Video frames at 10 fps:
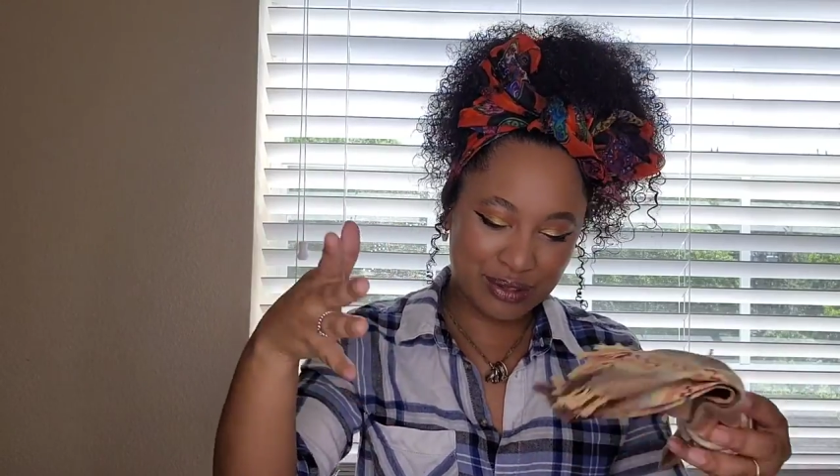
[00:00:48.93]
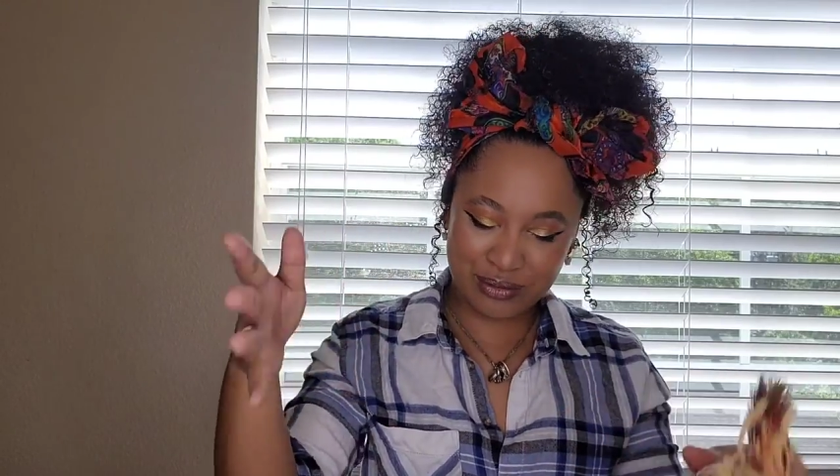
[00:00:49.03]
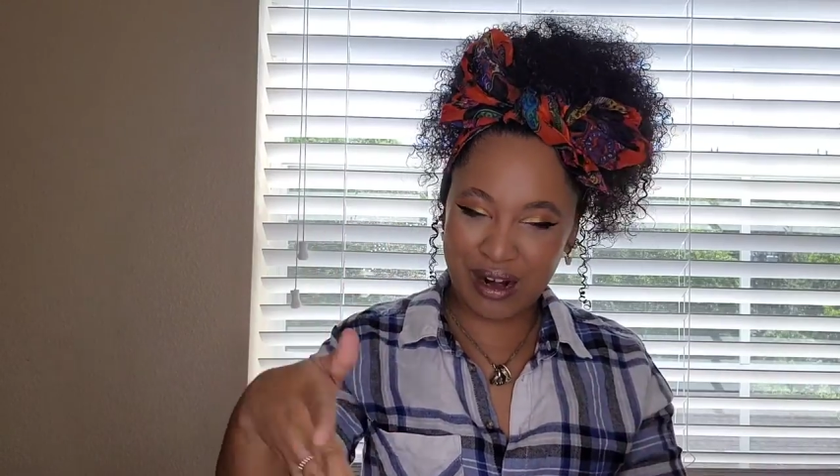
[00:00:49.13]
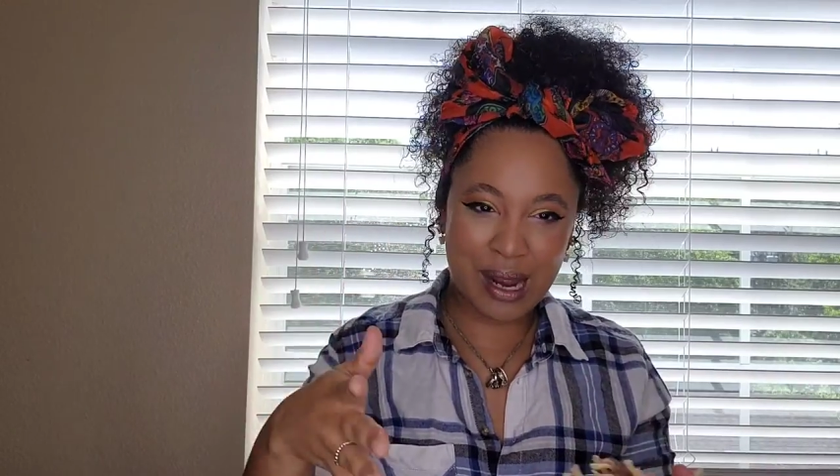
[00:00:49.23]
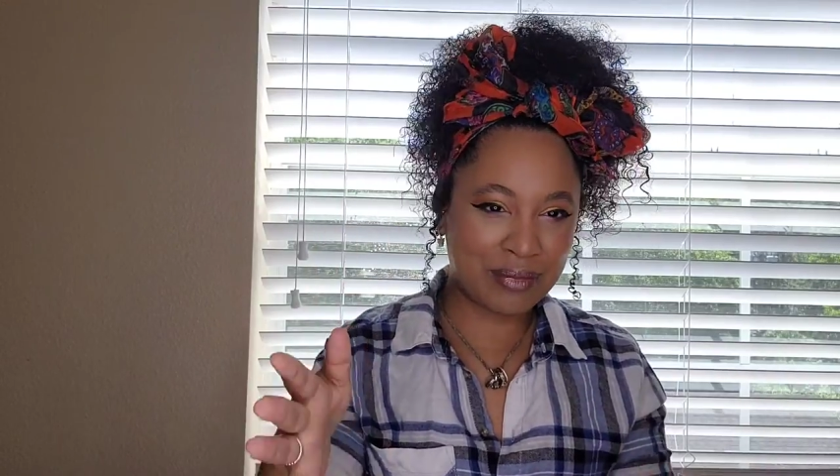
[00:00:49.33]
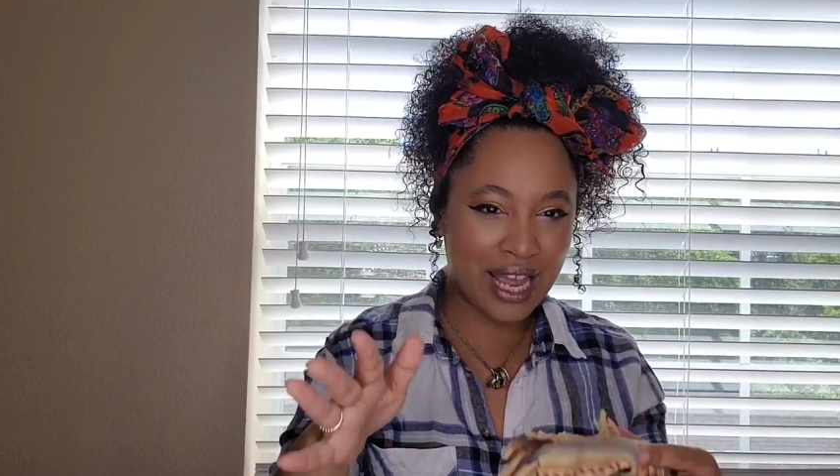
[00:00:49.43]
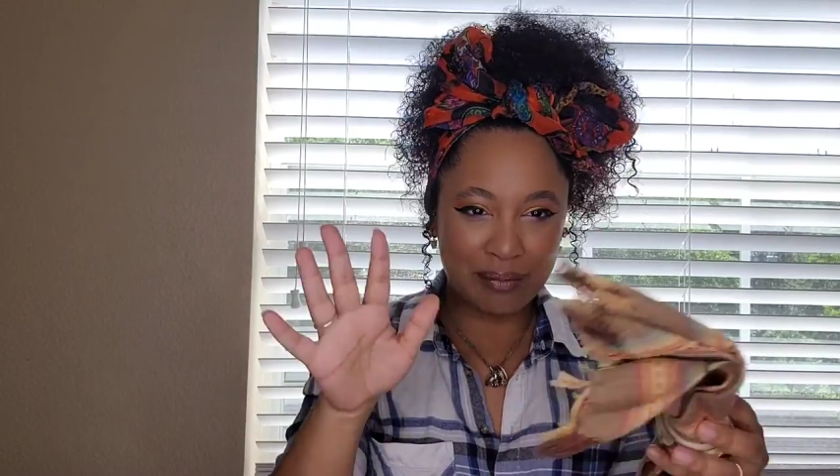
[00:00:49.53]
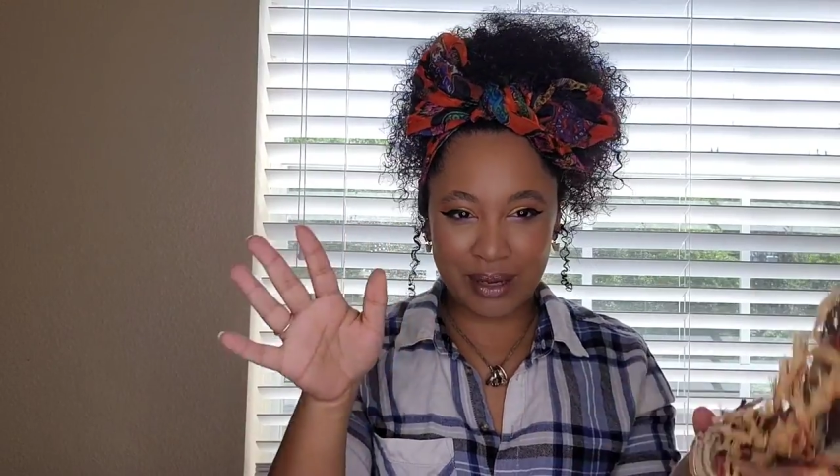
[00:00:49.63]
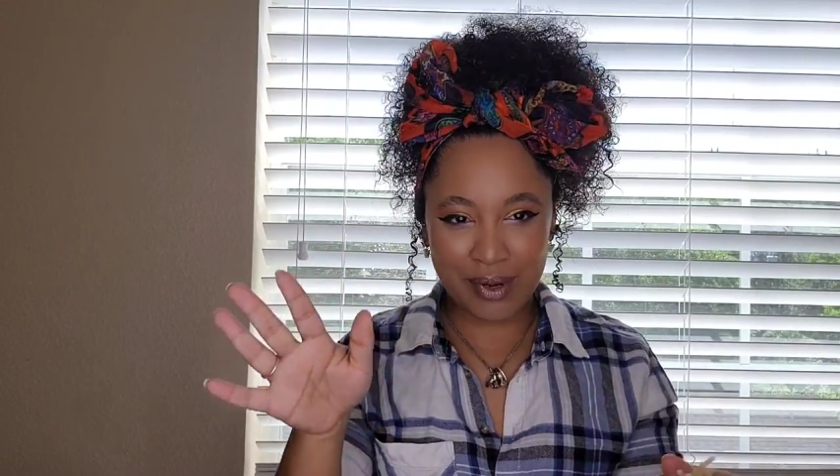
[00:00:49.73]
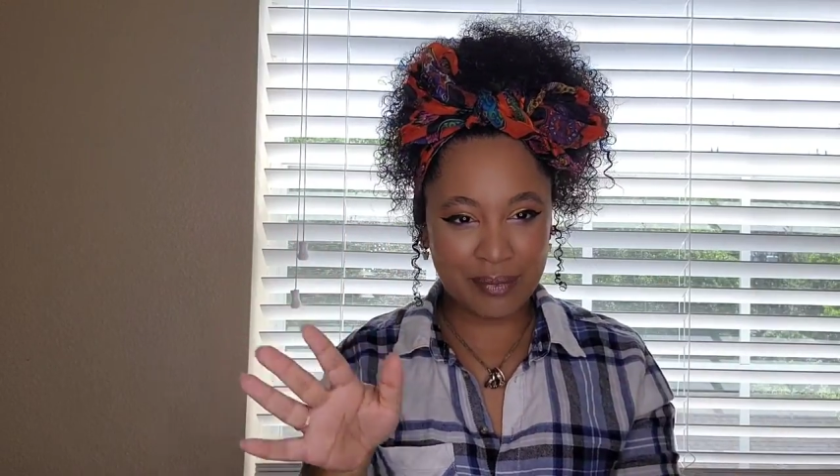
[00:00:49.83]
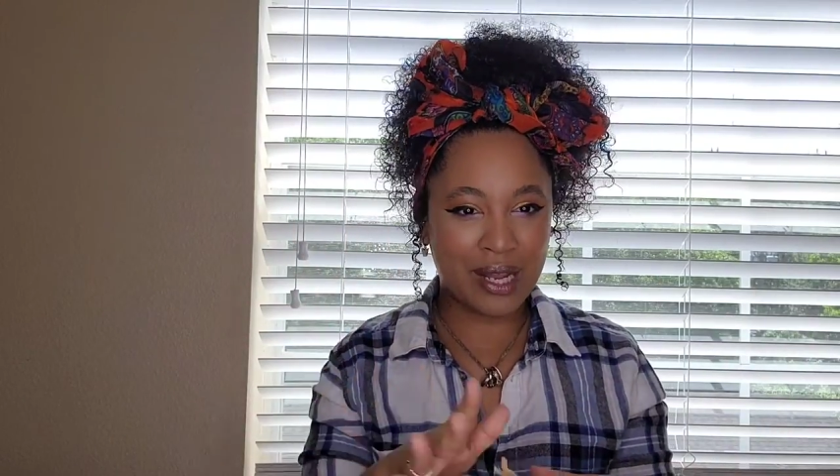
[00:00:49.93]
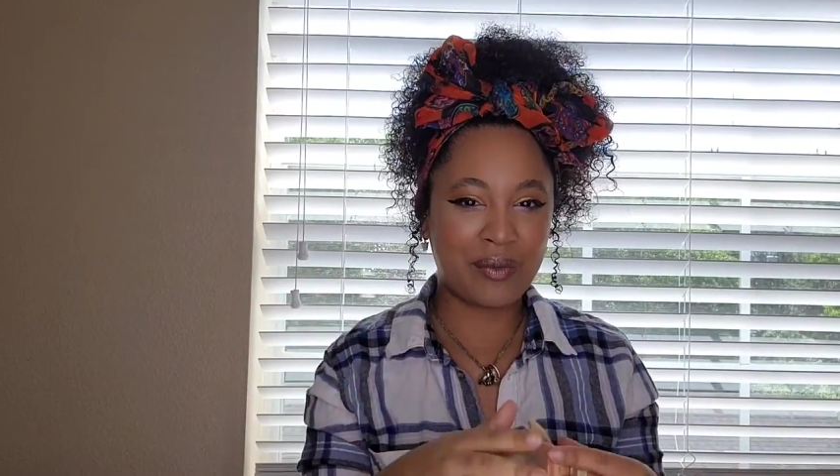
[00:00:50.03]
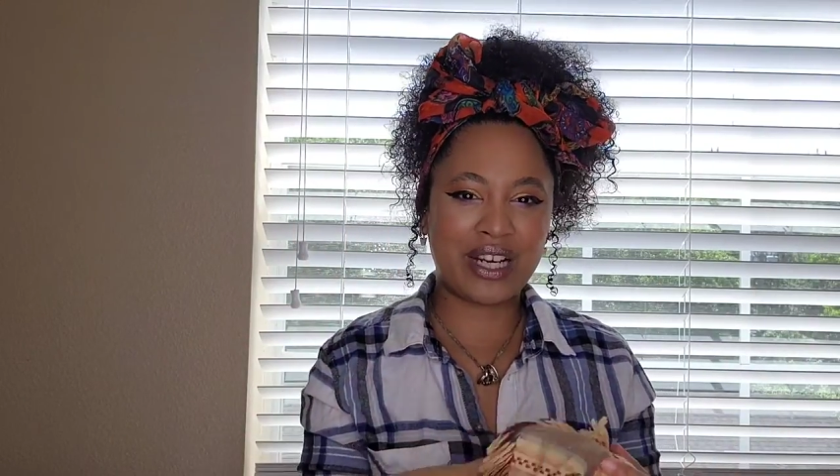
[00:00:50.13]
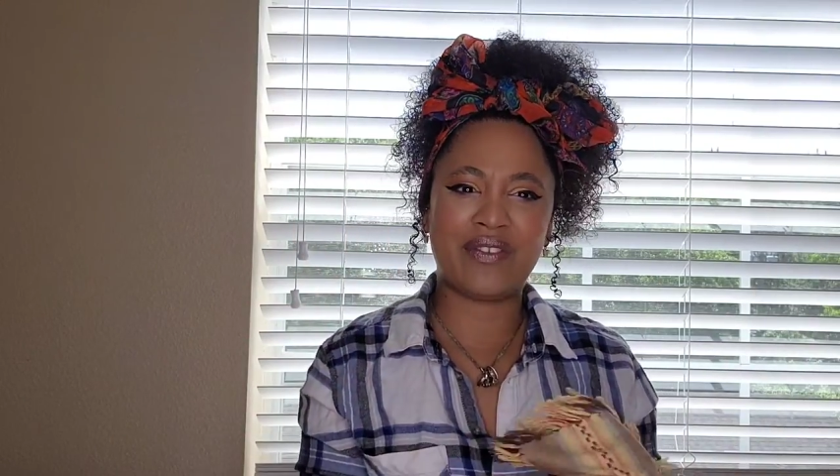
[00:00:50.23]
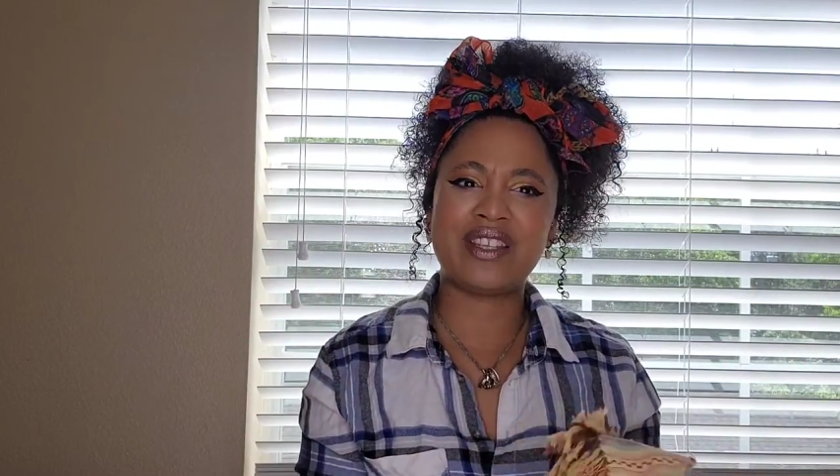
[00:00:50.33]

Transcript: Subscribe, like, blah, blah, blah, whatever.